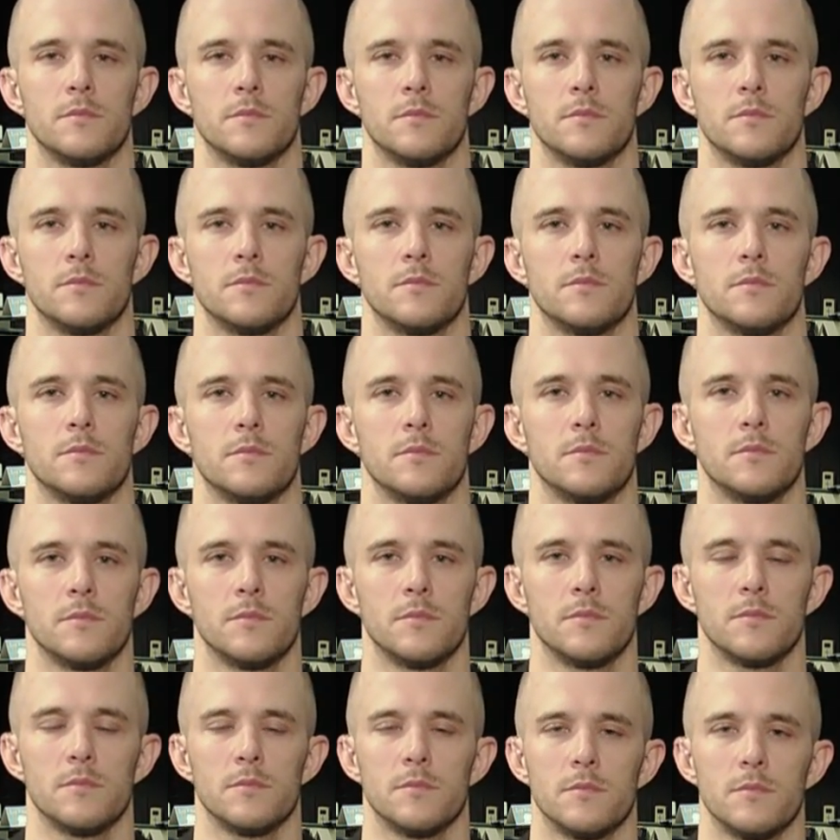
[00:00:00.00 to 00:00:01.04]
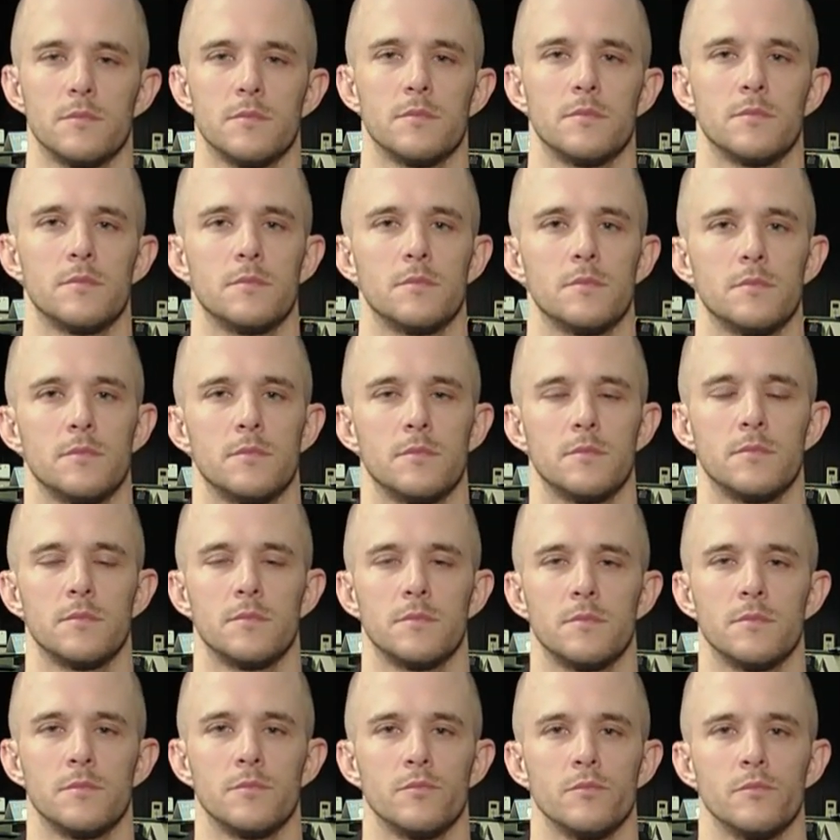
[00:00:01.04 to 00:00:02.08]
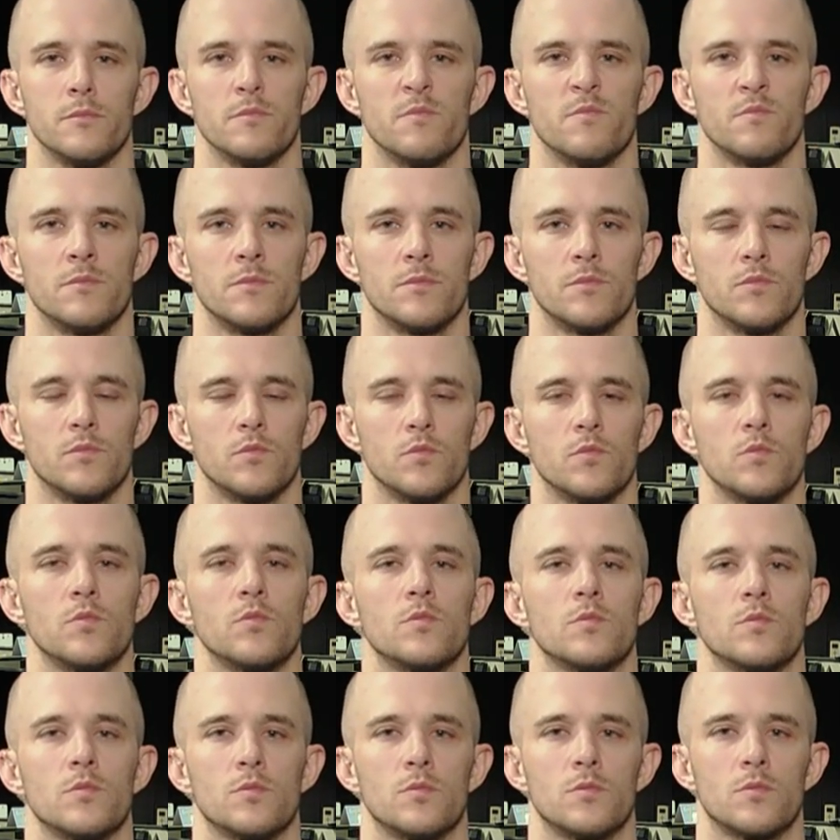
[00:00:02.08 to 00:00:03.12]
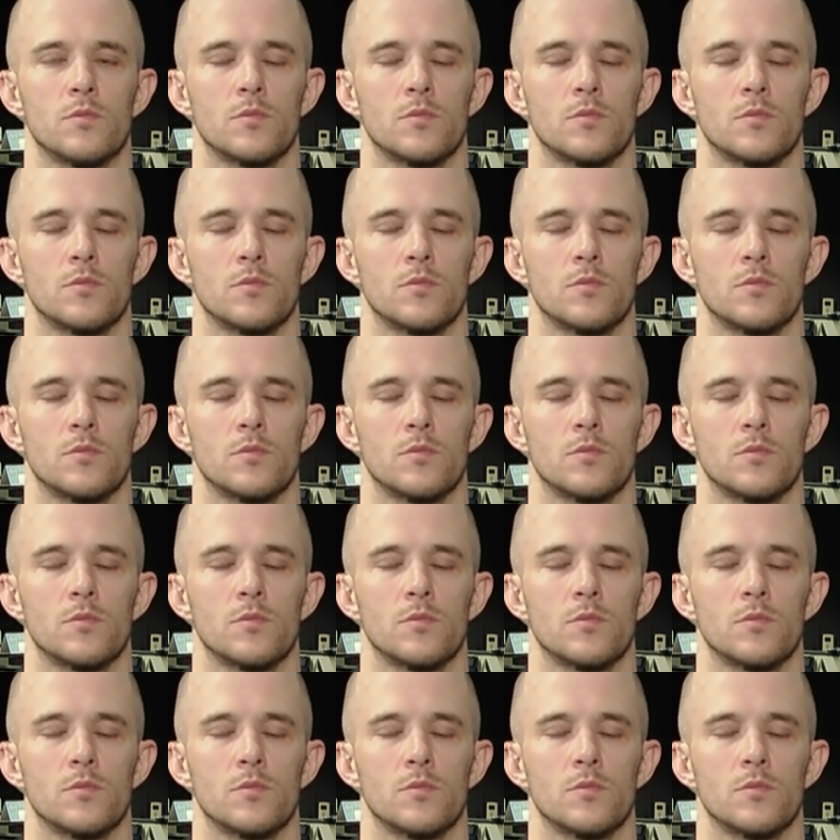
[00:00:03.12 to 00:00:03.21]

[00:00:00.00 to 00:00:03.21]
The person shown says nothing.